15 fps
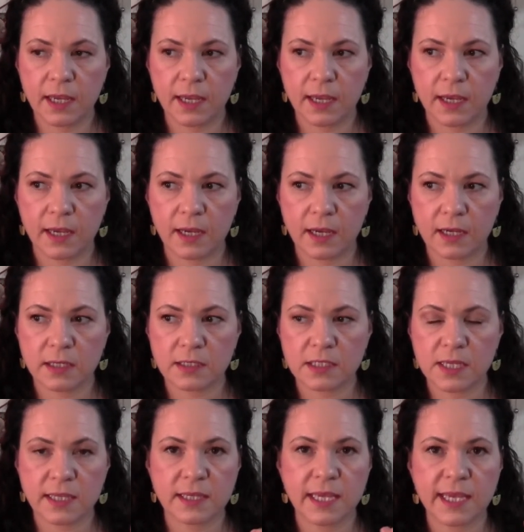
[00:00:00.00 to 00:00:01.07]

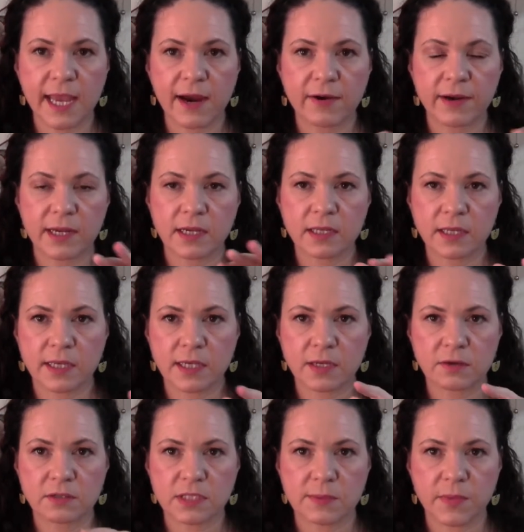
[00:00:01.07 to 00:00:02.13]
And they carry, like,
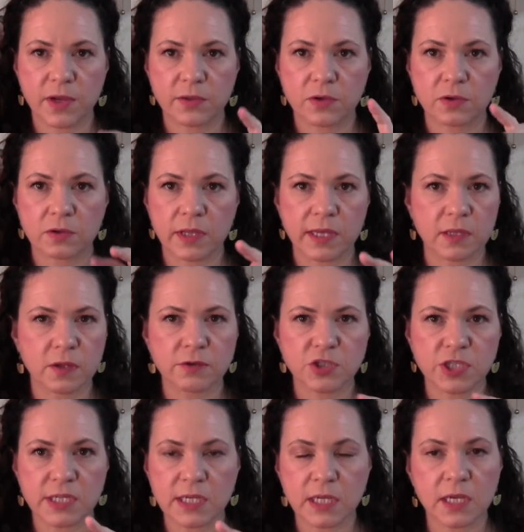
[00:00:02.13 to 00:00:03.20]
you know, some other, like,
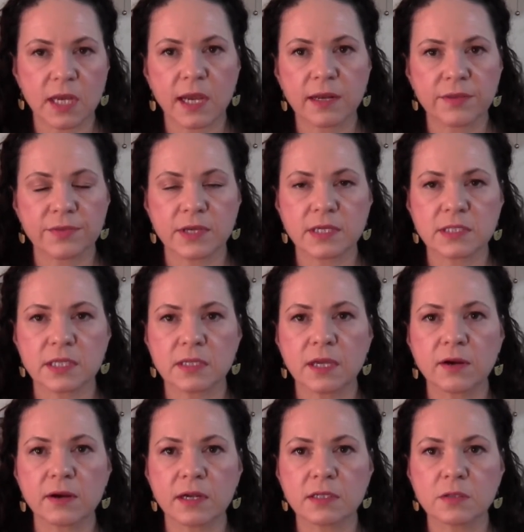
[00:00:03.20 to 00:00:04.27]
lotion-y kind of things in
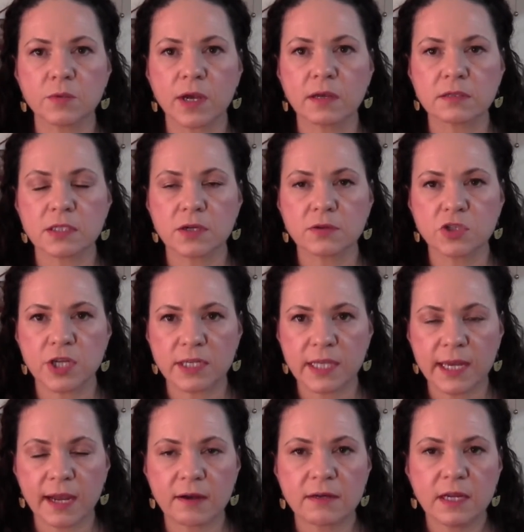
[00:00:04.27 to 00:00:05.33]
there as well. So check
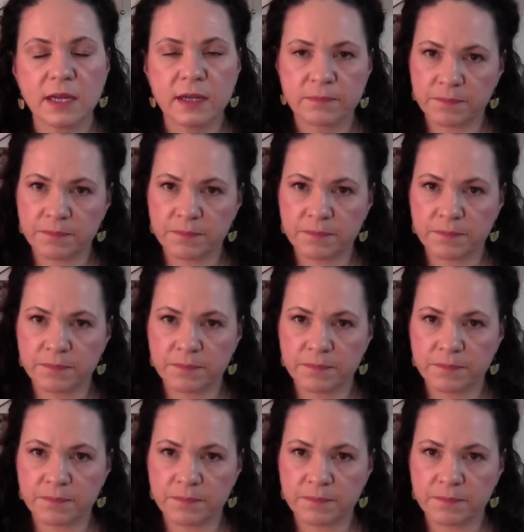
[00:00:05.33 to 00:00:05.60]
that out.